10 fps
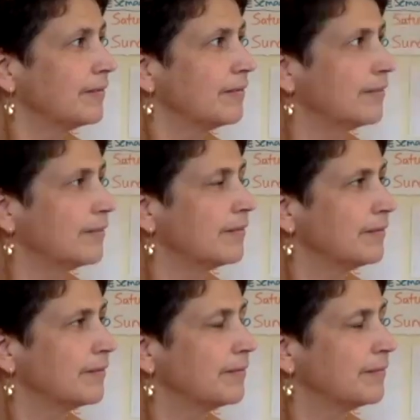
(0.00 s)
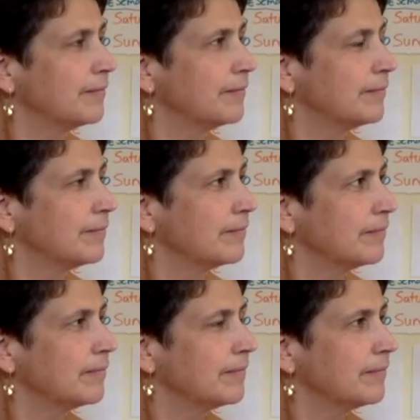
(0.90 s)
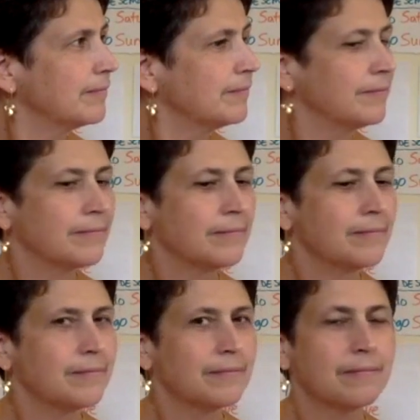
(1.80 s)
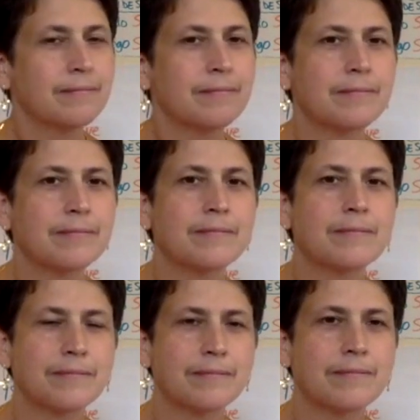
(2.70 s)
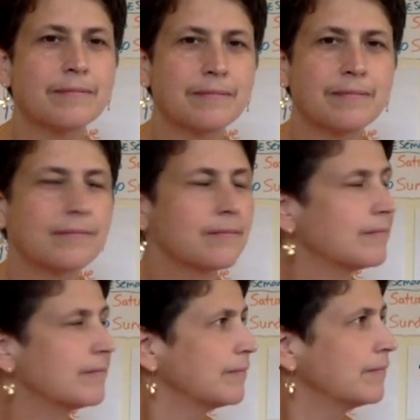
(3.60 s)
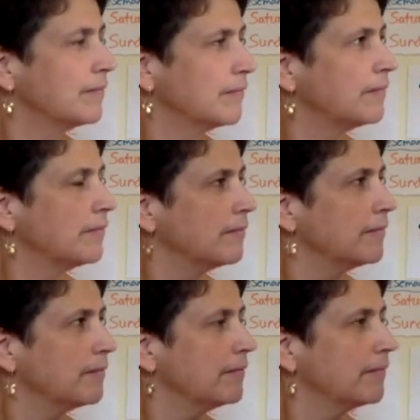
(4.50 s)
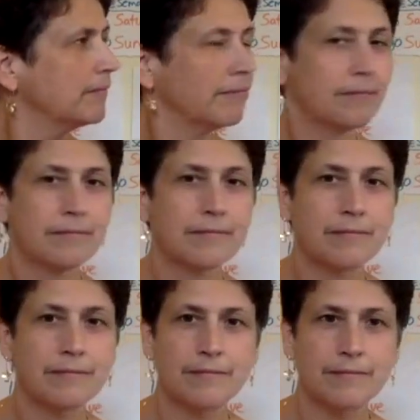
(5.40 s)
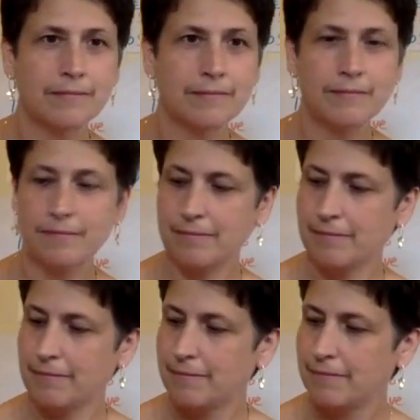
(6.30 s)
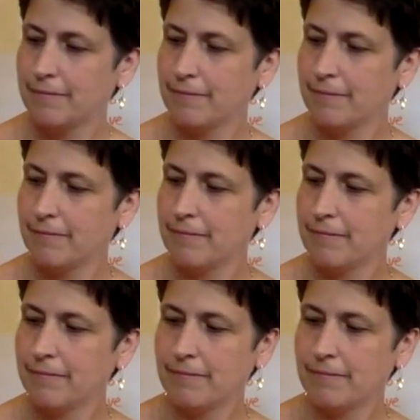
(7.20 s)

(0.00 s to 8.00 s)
No words are spoken by the person on screen.